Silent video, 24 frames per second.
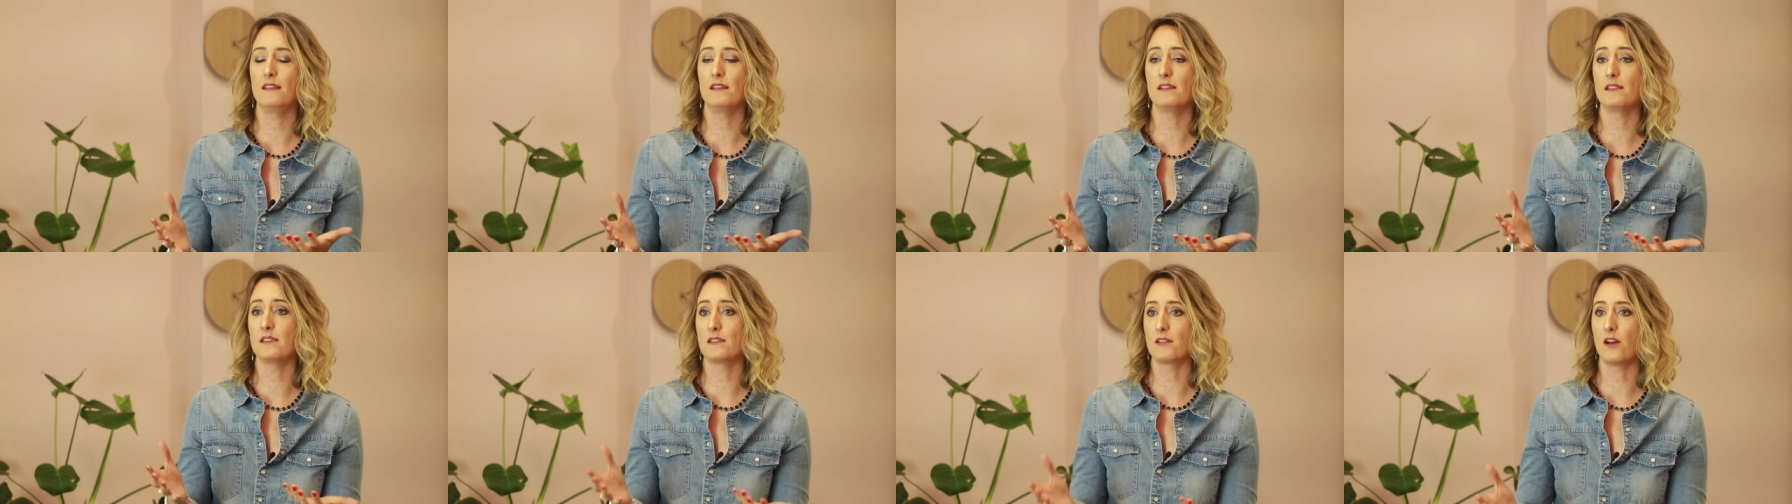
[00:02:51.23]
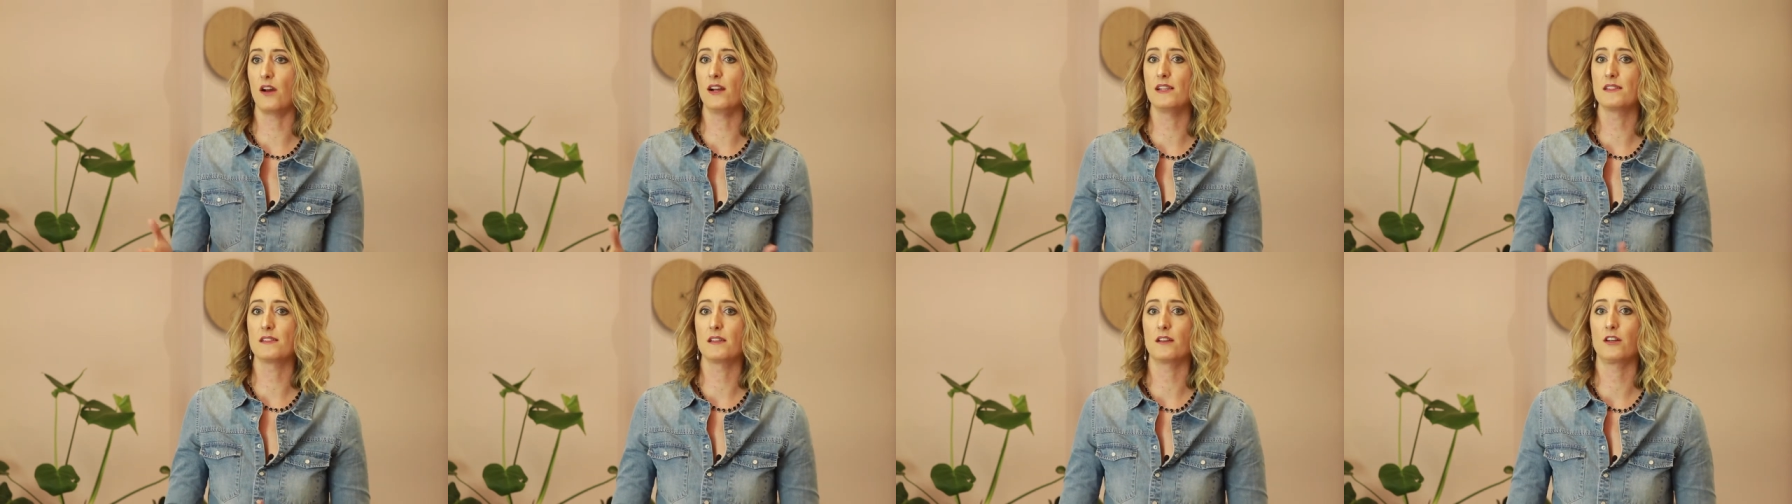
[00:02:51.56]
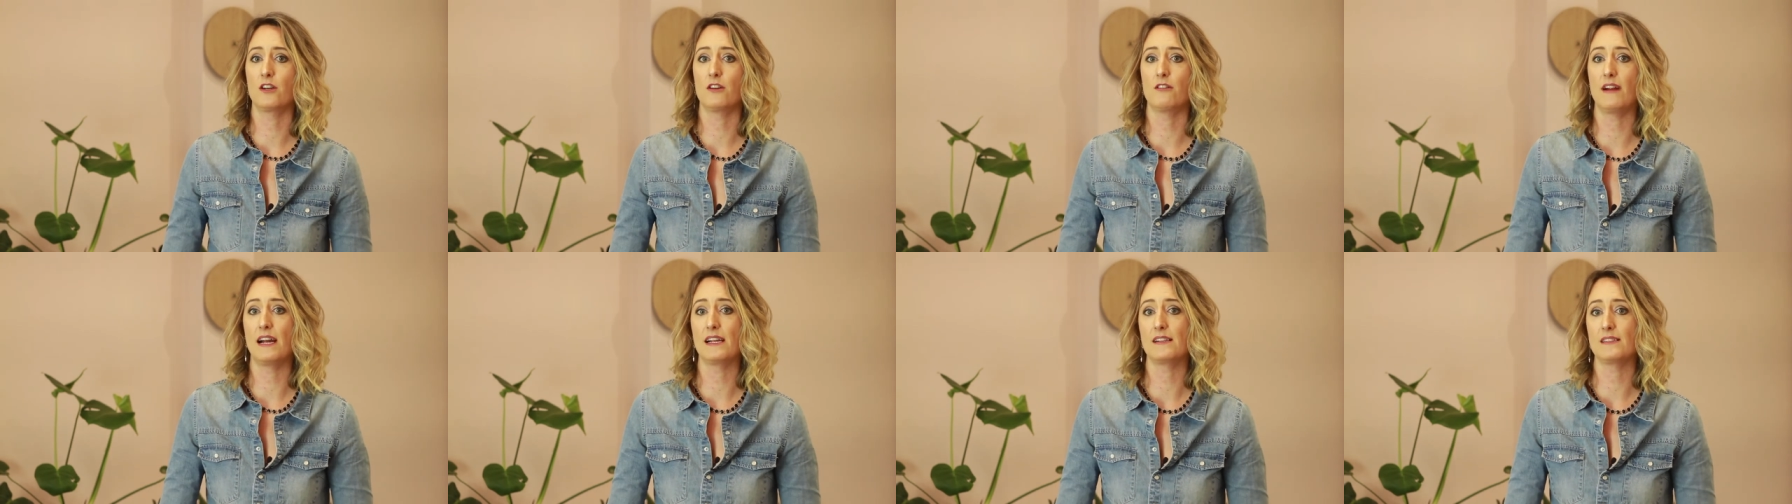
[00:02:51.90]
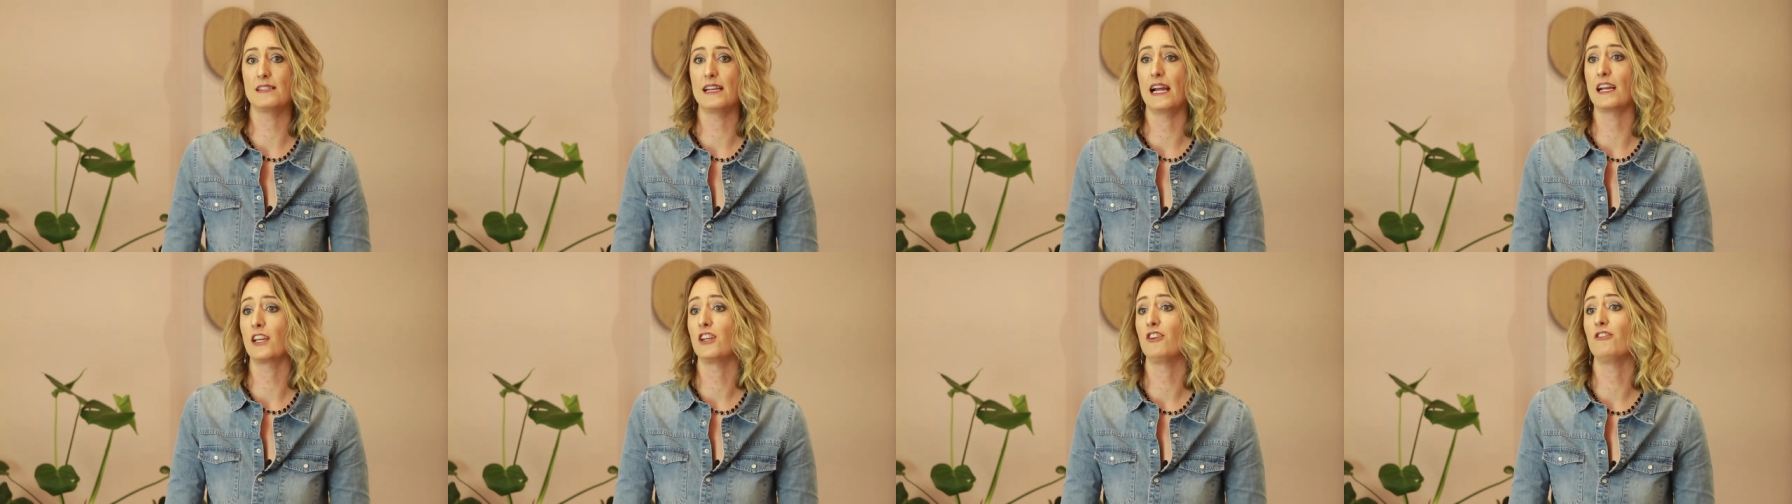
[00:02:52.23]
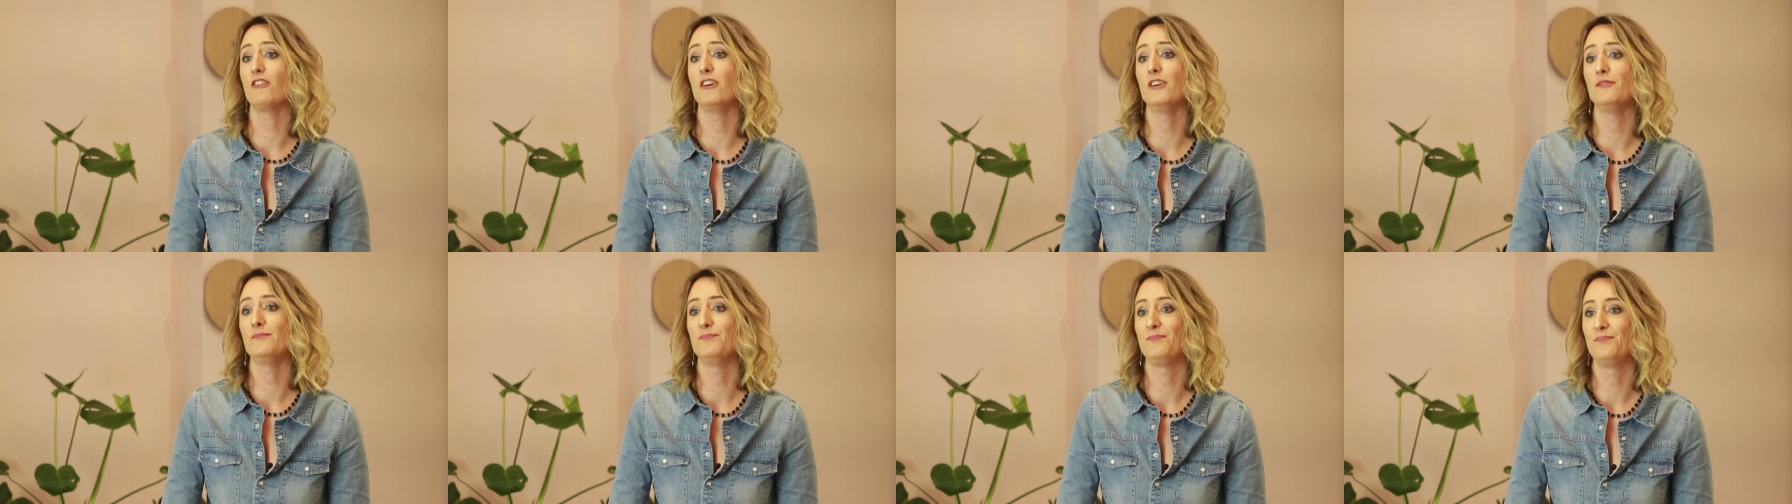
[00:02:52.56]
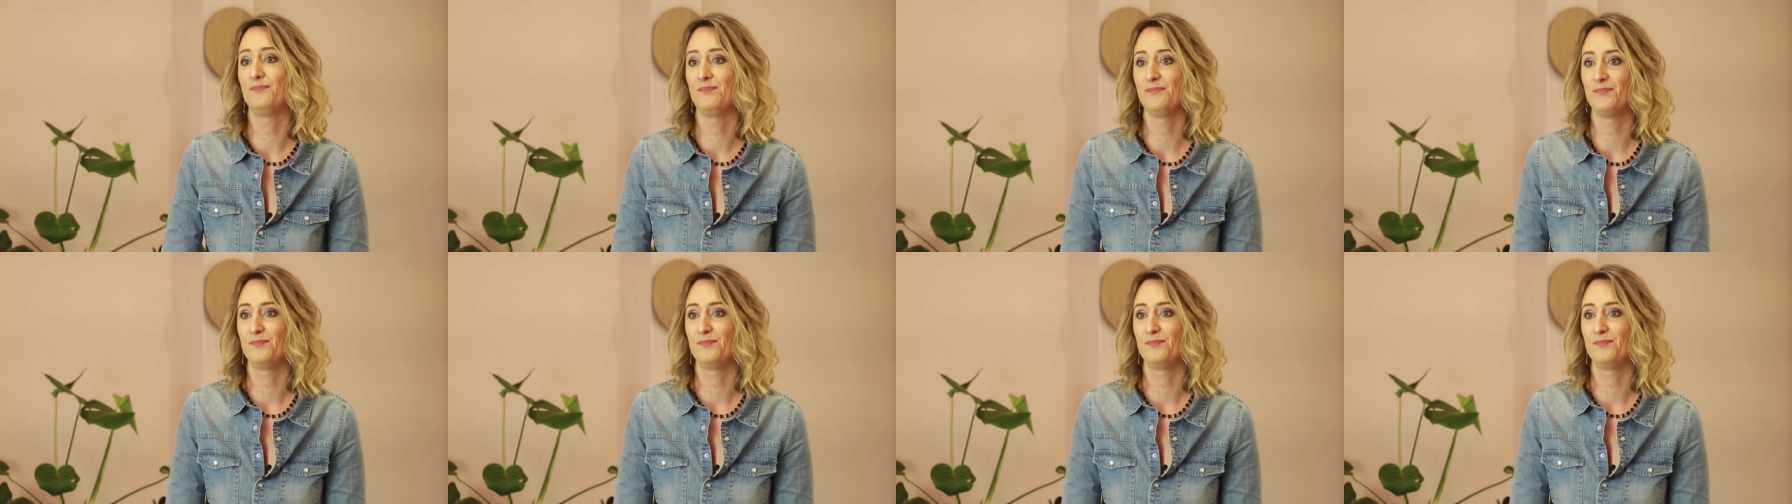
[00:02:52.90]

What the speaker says: and the designs are correct and accurate.